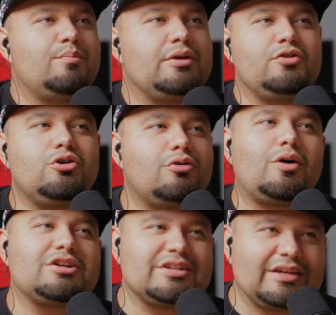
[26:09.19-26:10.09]
But if you go to
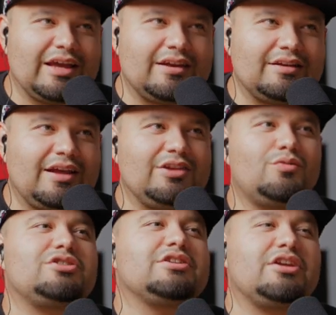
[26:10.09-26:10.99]
watch it again and
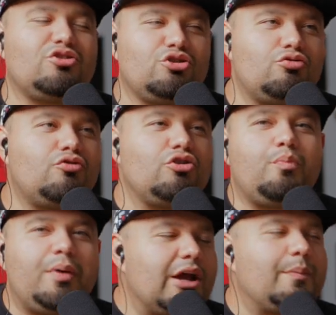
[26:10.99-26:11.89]
you watch it again, you
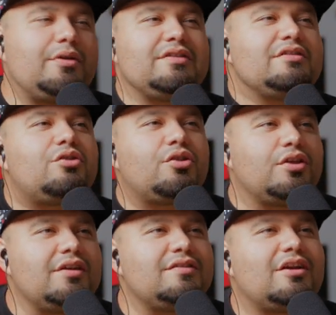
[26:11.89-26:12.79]
you pick up on these little
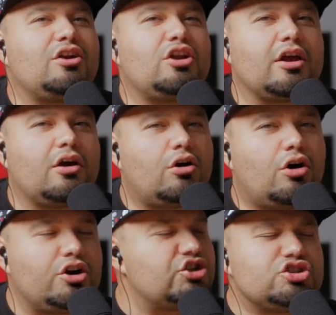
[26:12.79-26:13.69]
things that are like
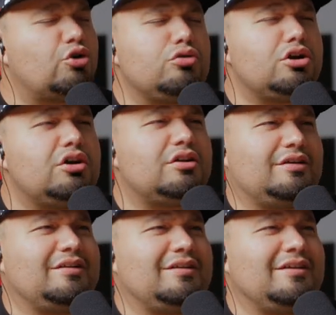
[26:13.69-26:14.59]
are just so
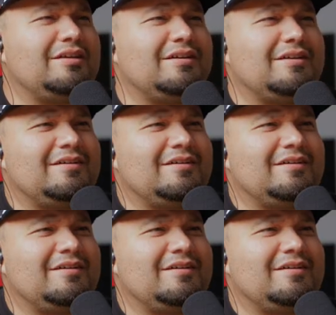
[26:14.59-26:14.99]
good. Yeah,